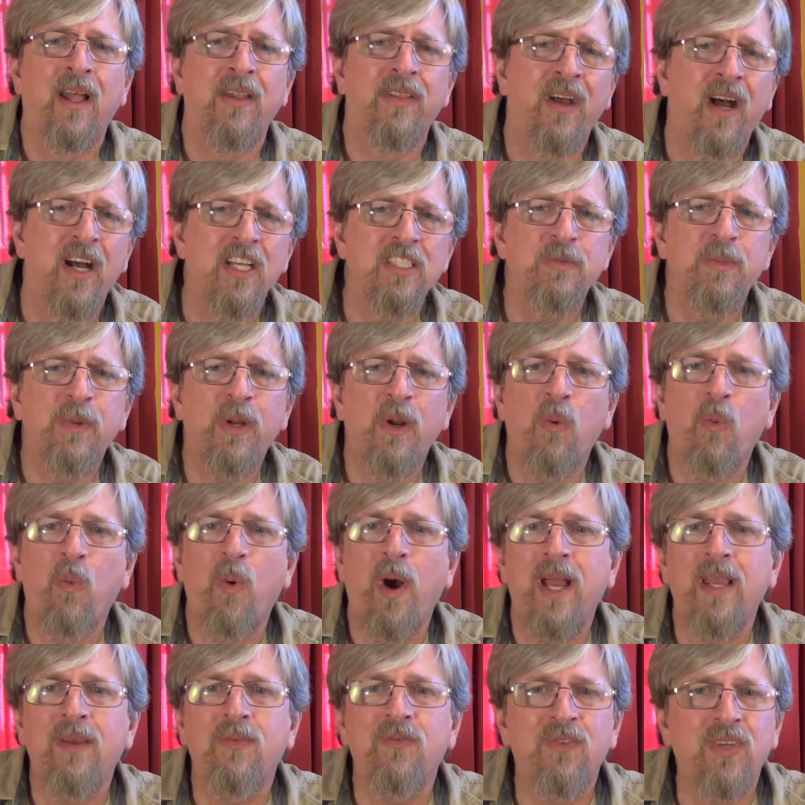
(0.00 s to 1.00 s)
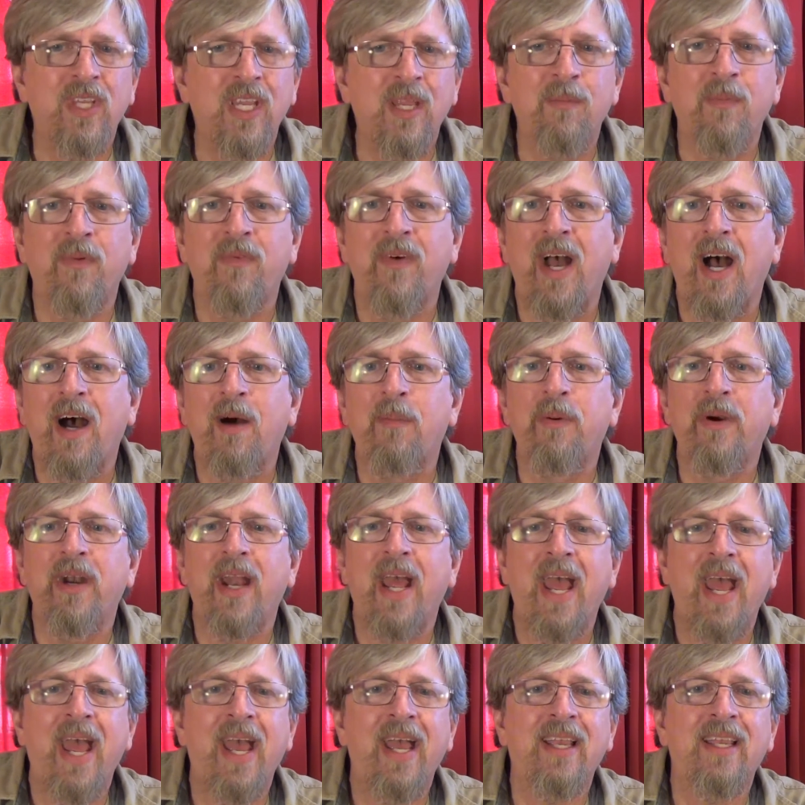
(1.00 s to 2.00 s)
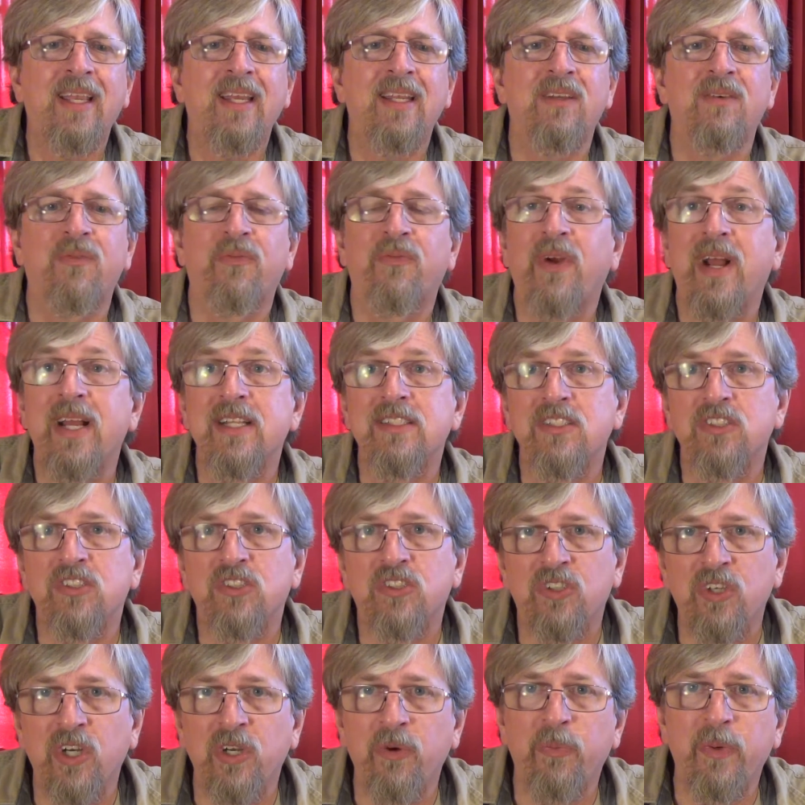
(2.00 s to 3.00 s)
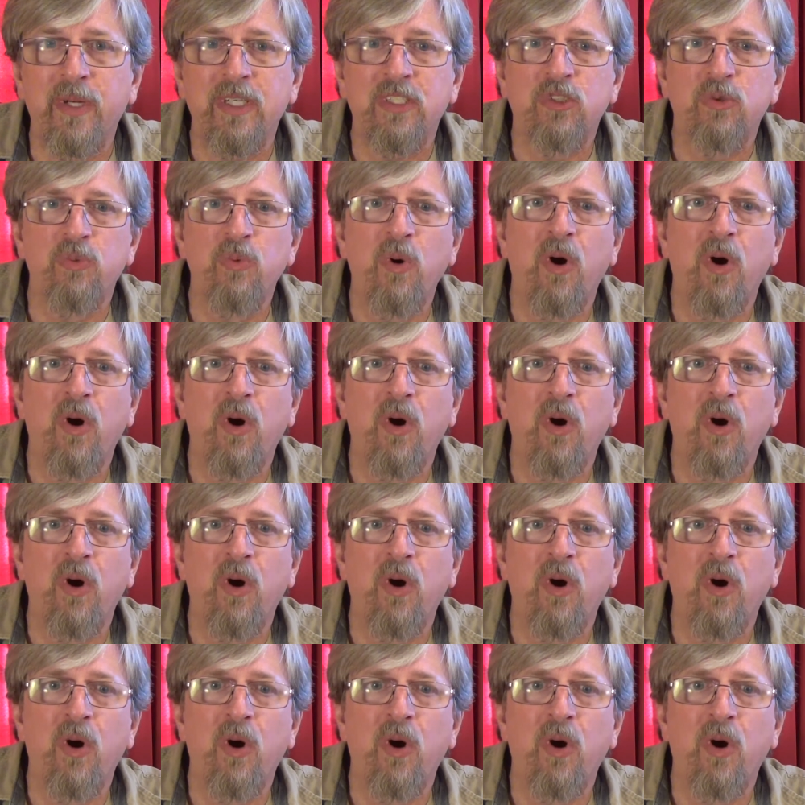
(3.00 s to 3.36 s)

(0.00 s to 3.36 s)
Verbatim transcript: The husband and wife team of Albert Hackett and Frances Goodrich